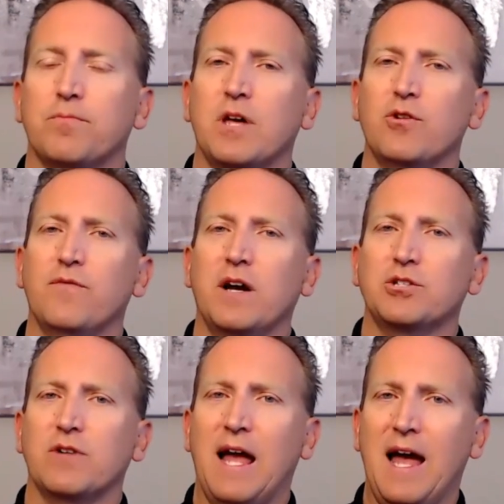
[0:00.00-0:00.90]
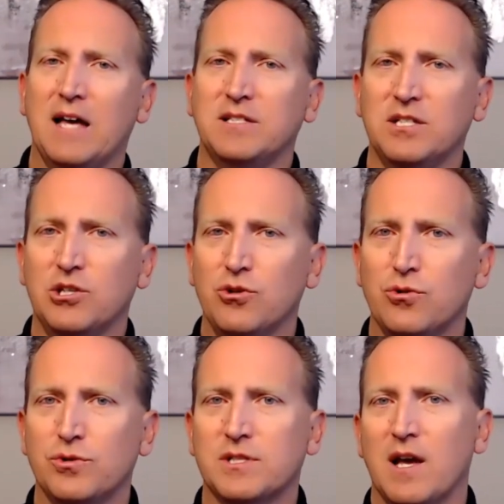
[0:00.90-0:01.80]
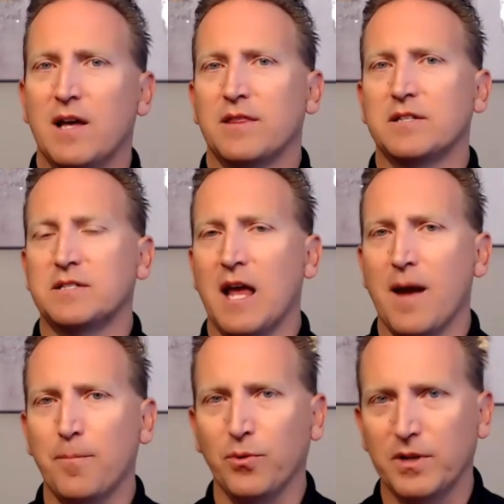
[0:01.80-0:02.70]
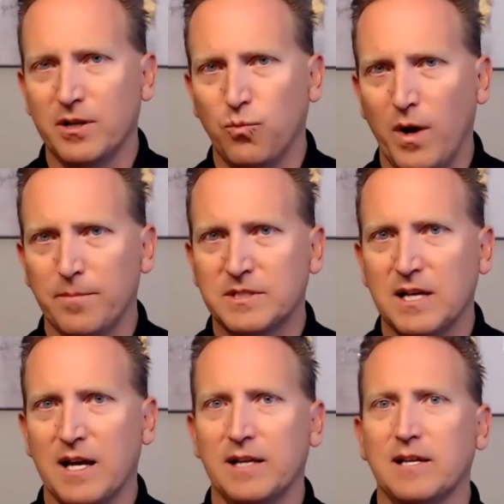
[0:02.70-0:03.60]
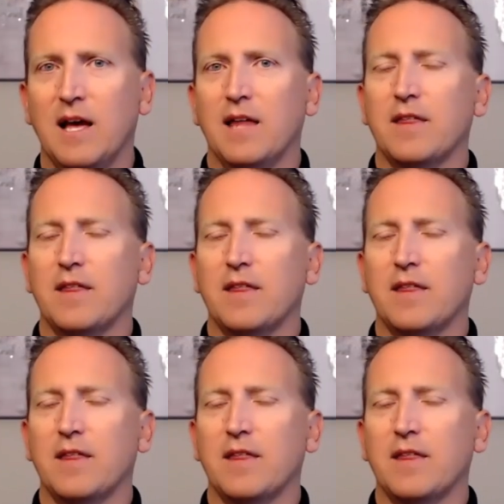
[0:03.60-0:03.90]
The other advisor has to use the templated website